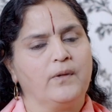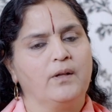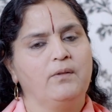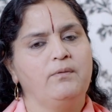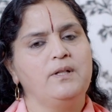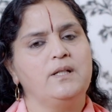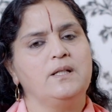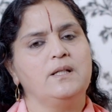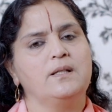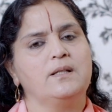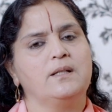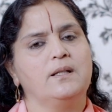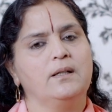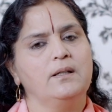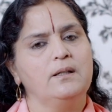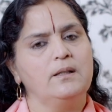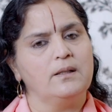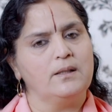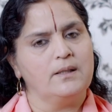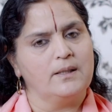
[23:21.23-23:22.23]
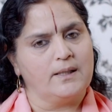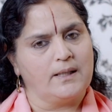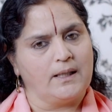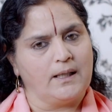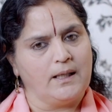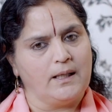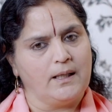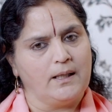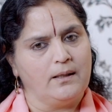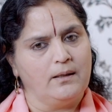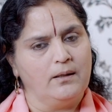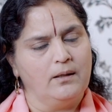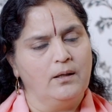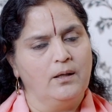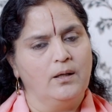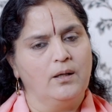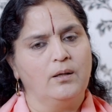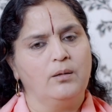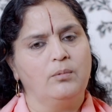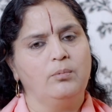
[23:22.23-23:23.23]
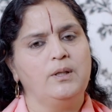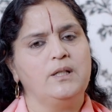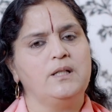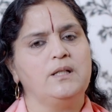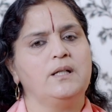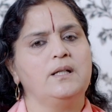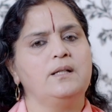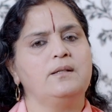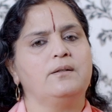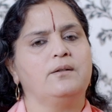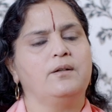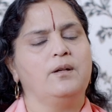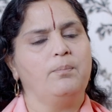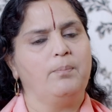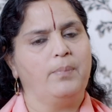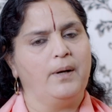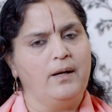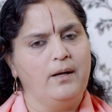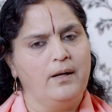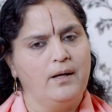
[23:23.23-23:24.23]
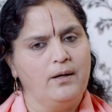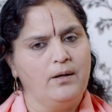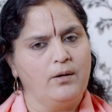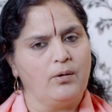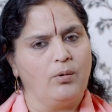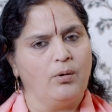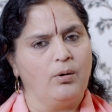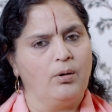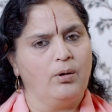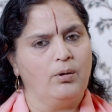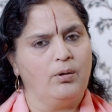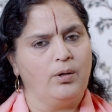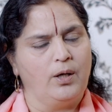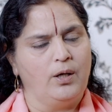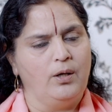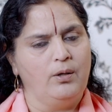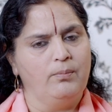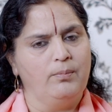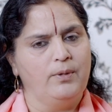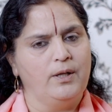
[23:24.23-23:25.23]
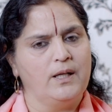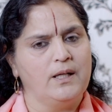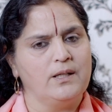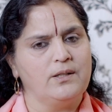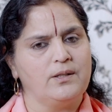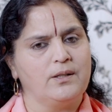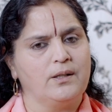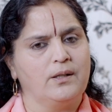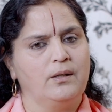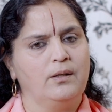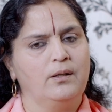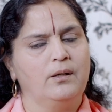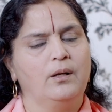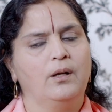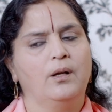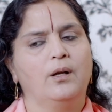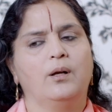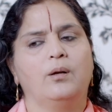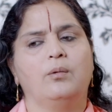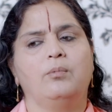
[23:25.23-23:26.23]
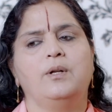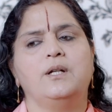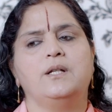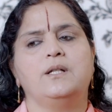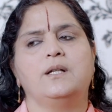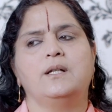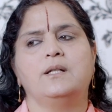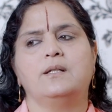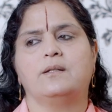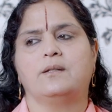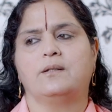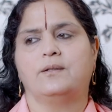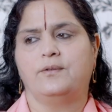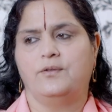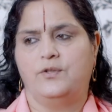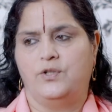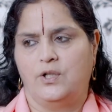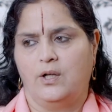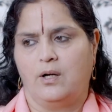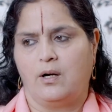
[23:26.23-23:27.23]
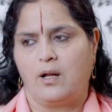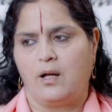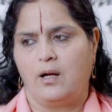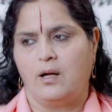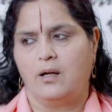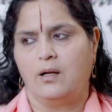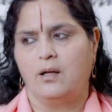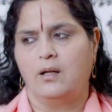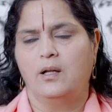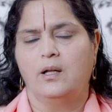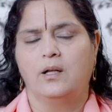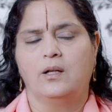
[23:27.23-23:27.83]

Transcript: which is the seen, which is dependent on illumination, which is jada.